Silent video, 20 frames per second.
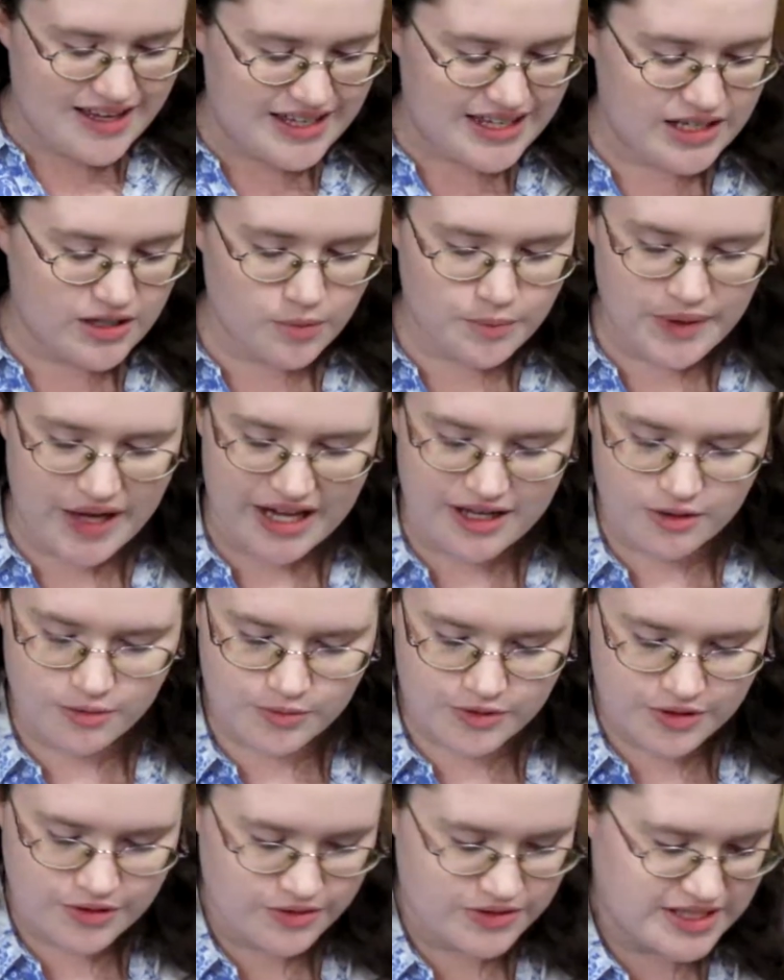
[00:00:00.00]
Heal Battle
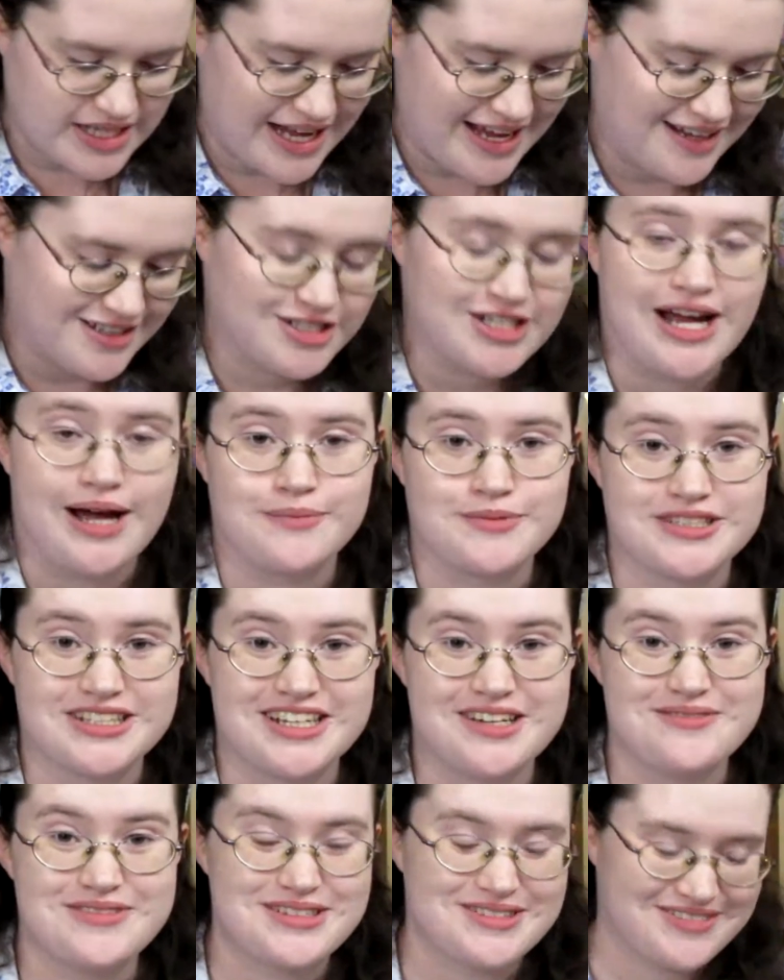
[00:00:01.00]
Wounds and Chapped
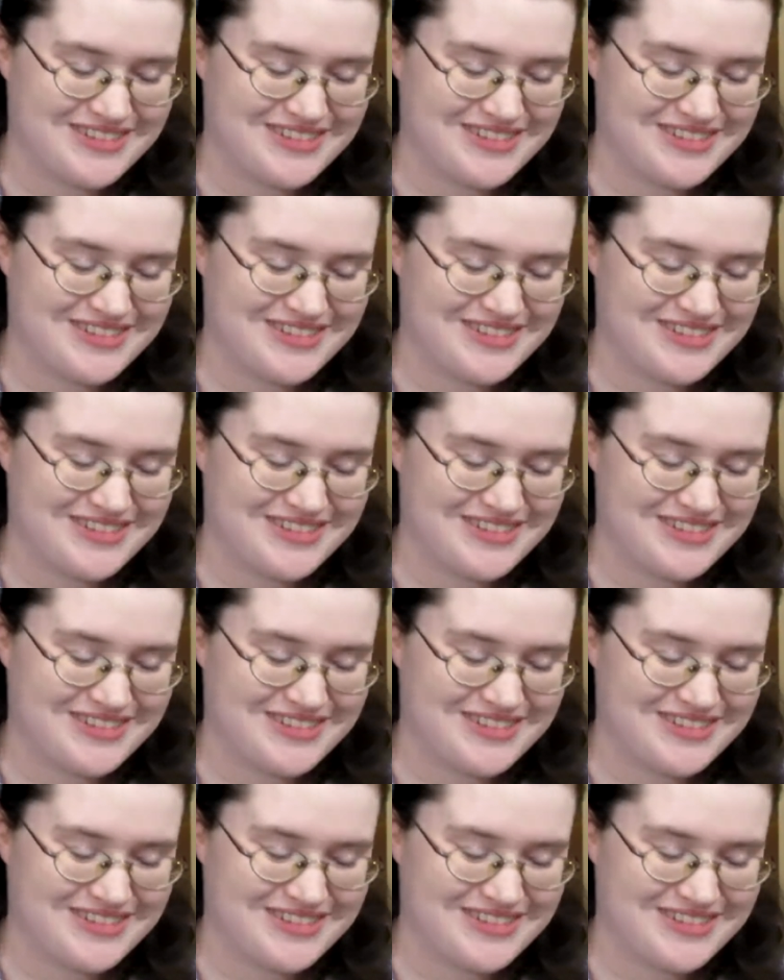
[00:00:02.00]
Lips